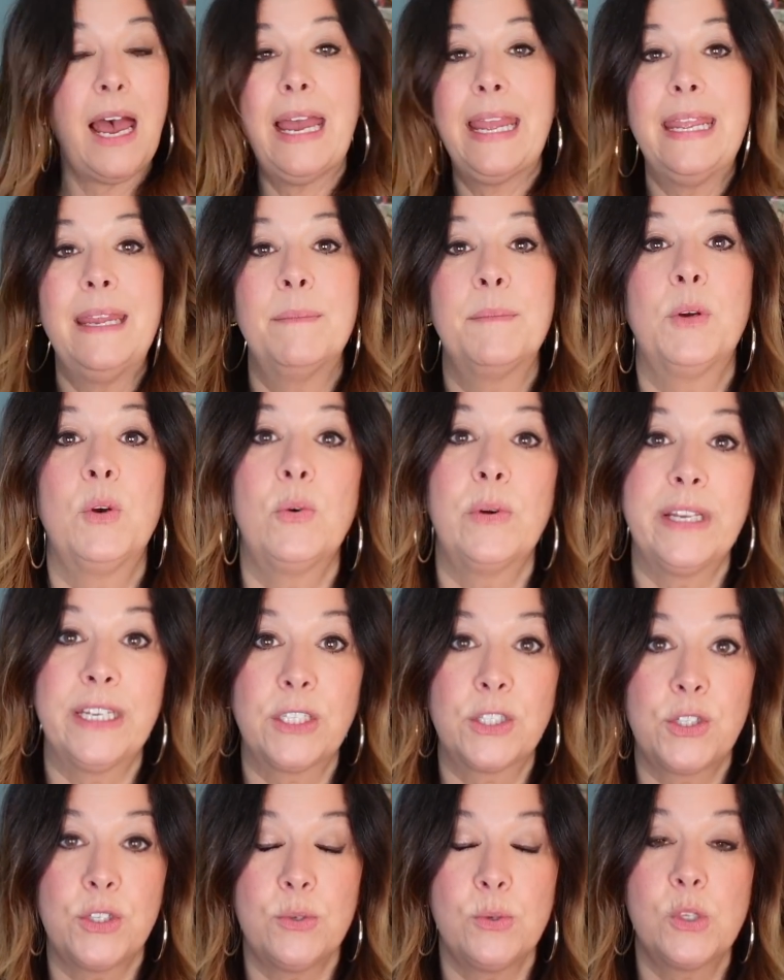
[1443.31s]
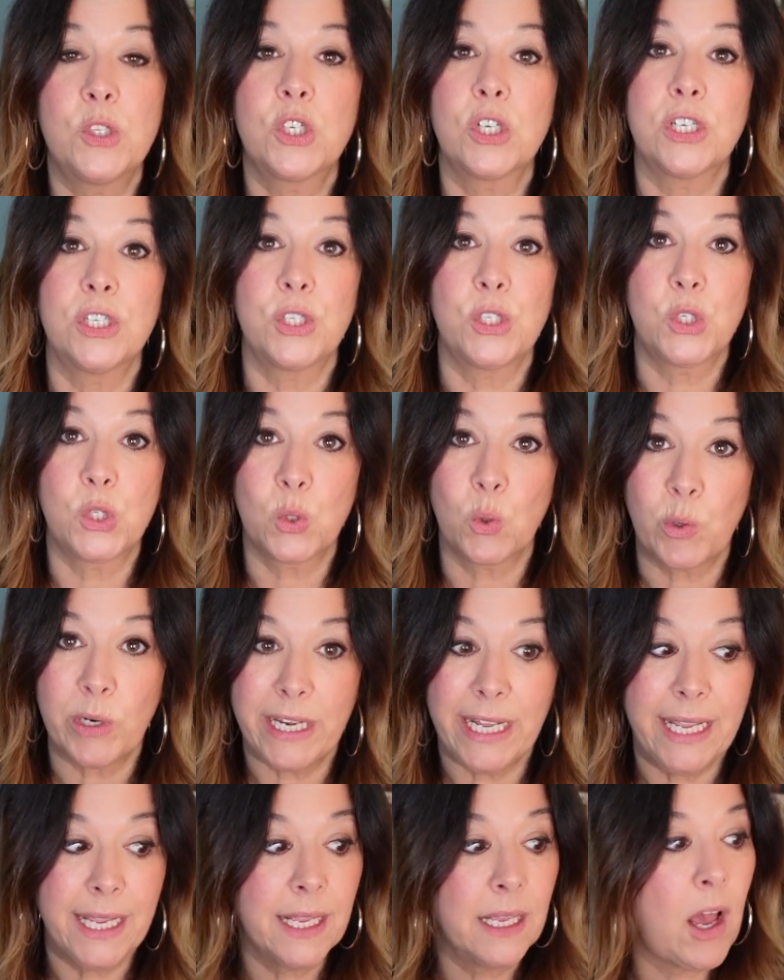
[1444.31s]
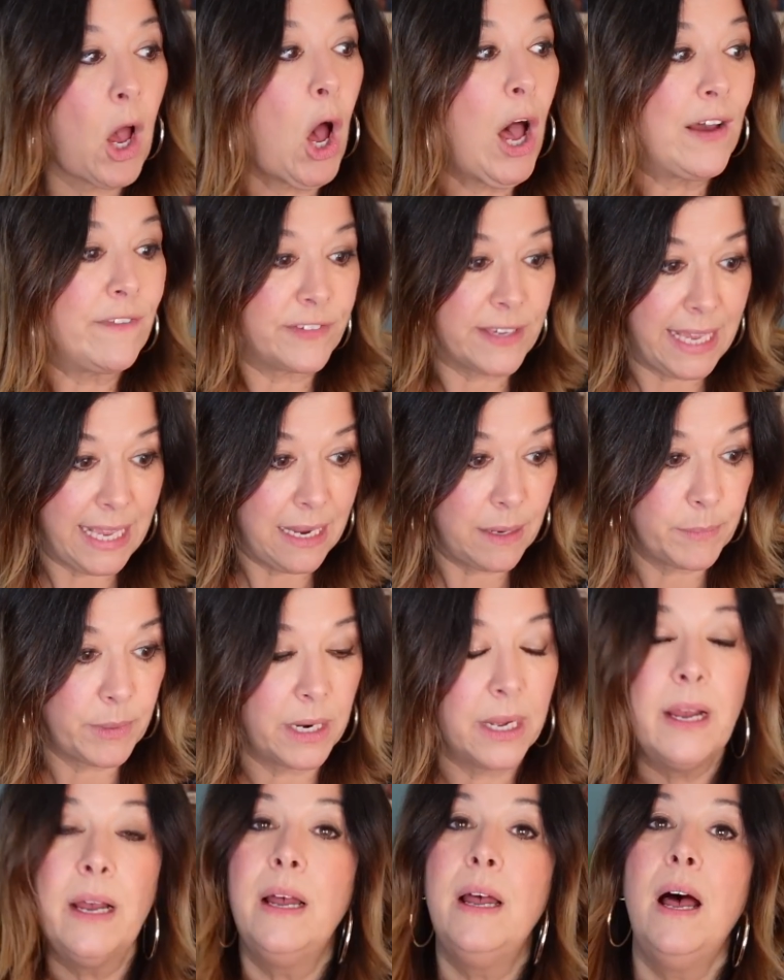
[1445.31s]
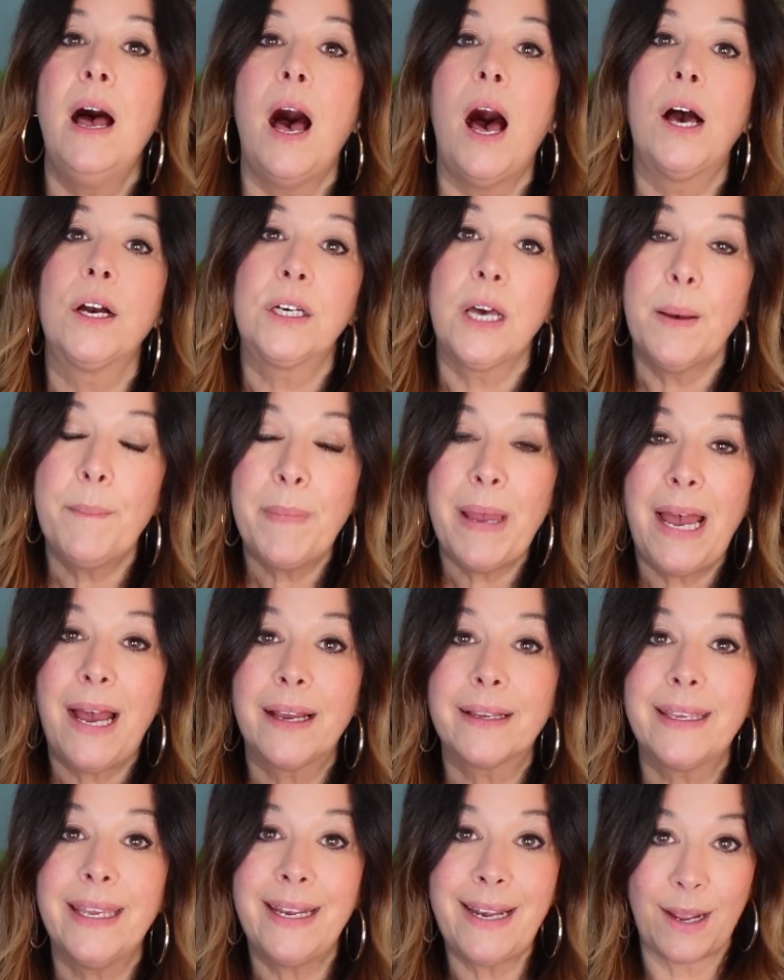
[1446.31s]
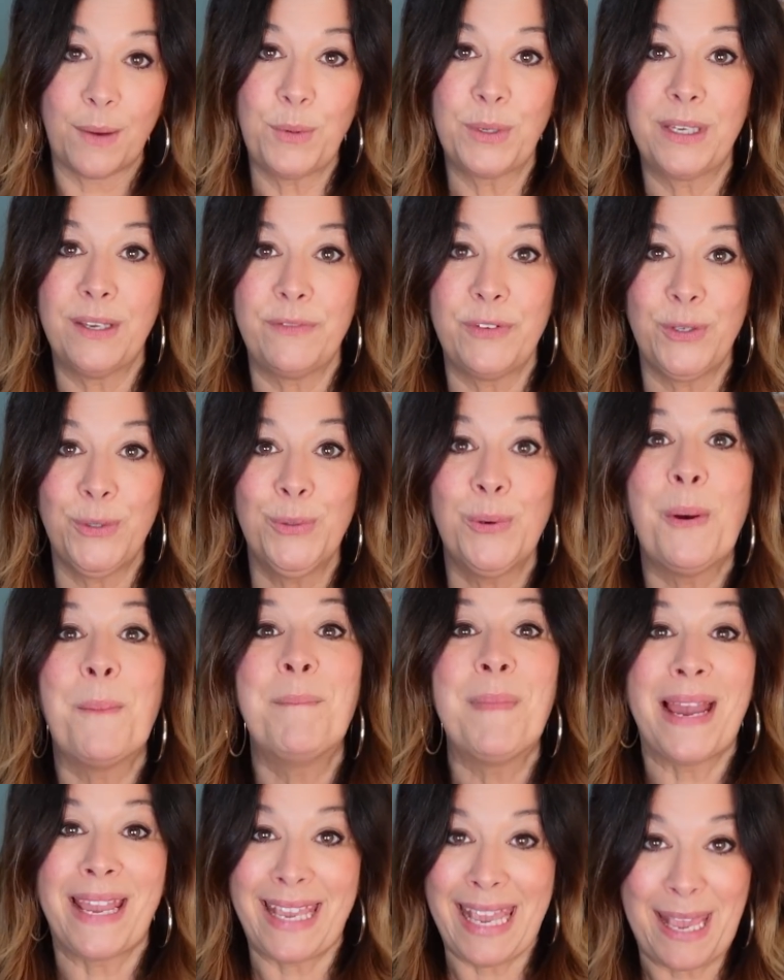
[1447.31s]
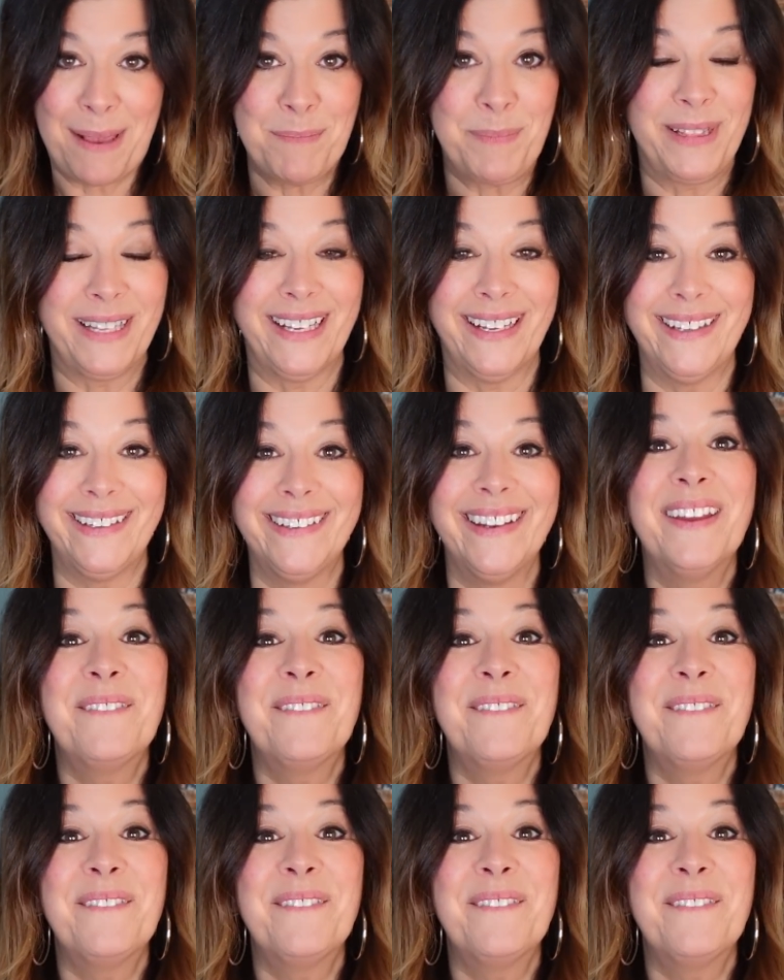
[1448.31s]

I am going to start sorting off camera I'll come back and I will give you my game plan.